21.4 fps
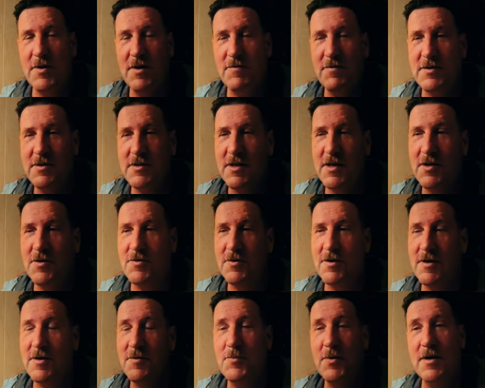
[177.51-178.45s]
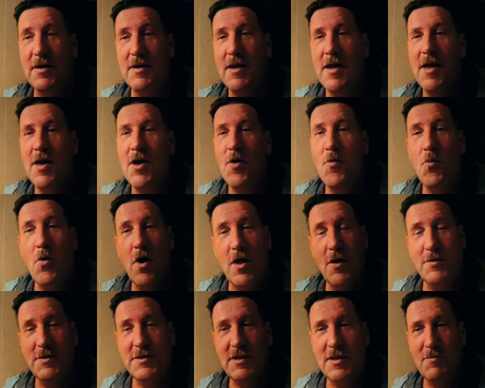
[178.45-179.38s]
a bit of a secret, but
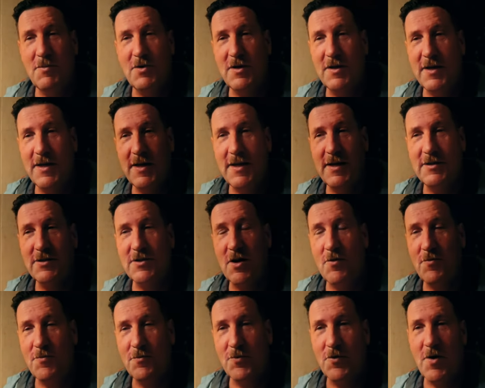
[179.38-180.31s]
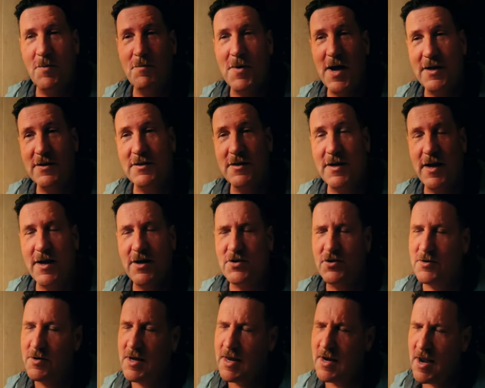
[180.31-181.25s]
while I was in the Middle East, I grew a
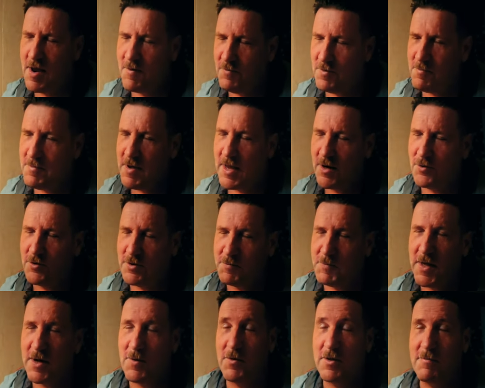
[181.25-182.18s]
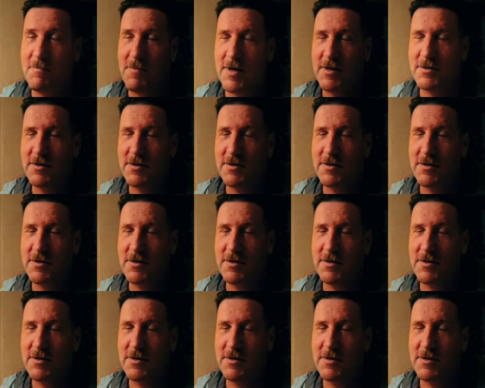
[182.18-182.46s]
mustache, and every man looks better with a